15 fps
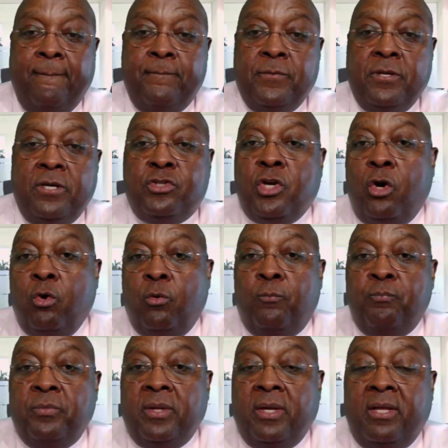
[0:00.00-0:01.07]
So
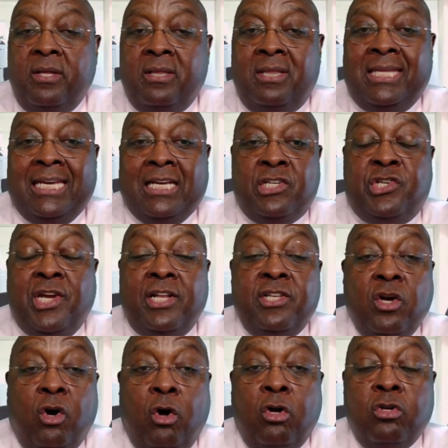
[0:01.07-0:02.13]
the
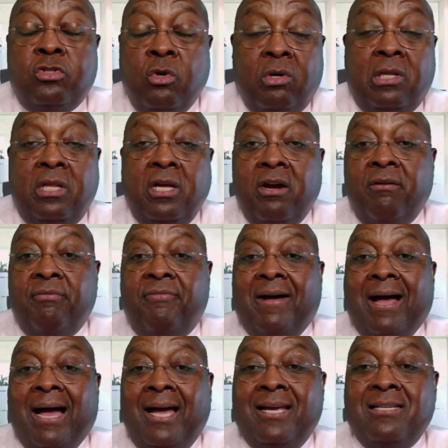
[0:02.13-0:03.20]
agenda also
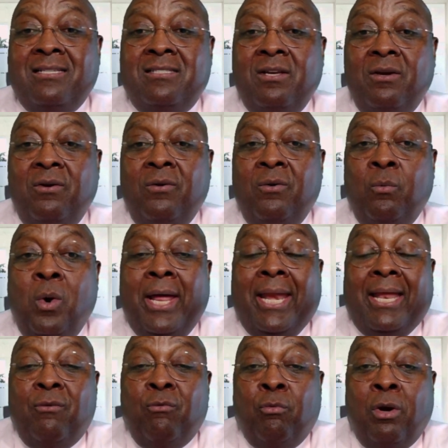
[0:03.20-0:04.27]
clarifies what
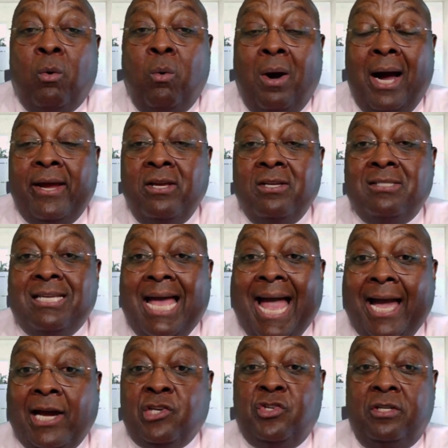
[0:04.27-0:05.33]
requires
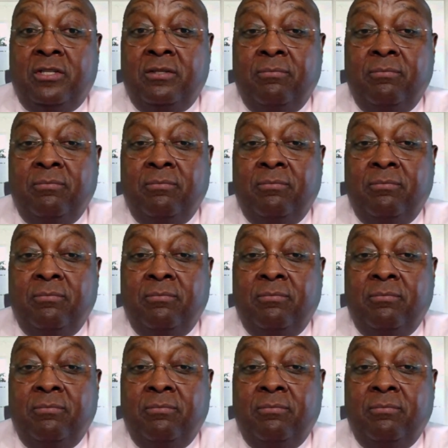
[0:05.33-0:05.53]
action,